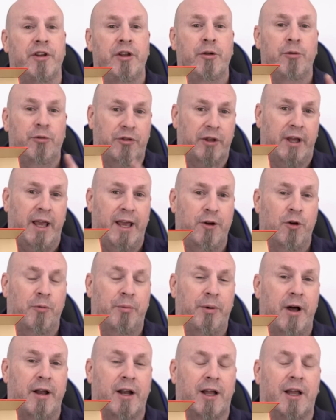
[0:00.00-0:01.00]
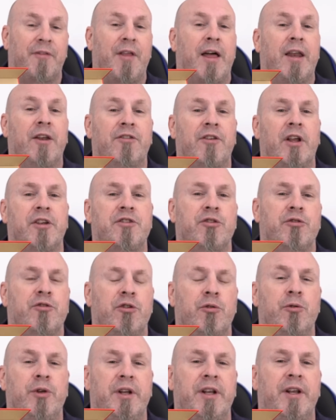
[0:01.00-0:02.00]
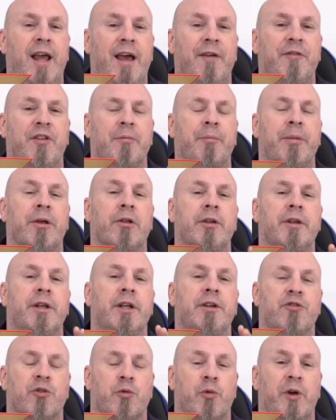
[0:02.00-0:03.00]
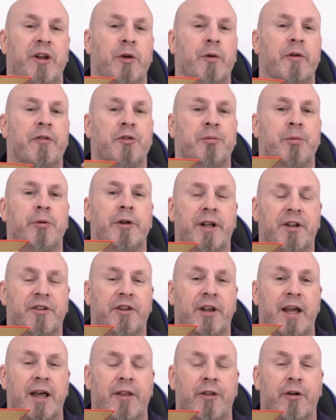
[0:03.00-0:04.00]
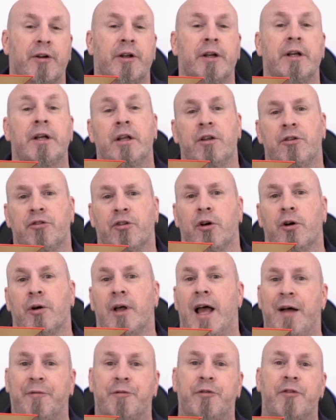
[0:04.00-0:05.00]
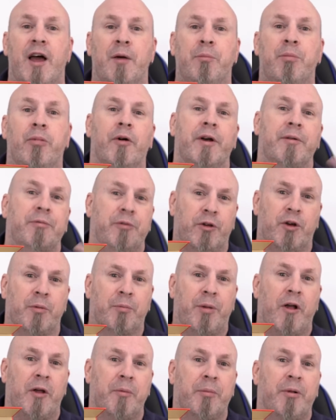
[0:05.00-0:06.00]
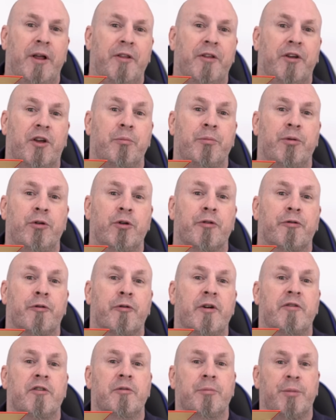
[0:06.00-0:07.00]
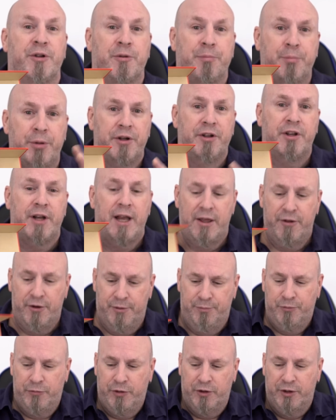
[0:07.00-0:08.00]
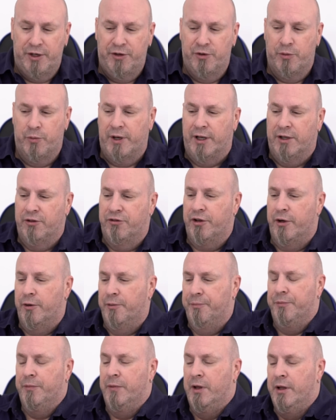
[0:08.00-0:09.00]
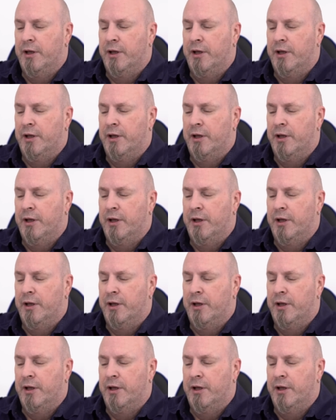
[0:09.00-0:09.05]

to use the Kano product, and that is that you do need to have the ability to read, whoever's putting it together. So after that point, you can probably play on the computer forever, but to put it together, you'll need to read. So